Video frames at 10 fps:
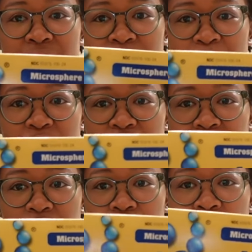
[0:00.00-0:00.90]
especially
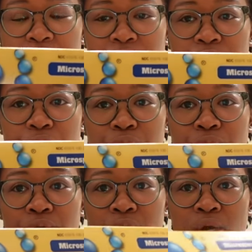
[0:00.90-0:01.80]
those who are in
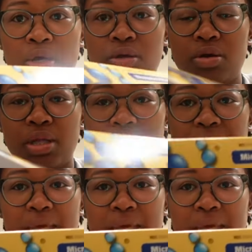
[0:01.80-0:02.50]
school, you can look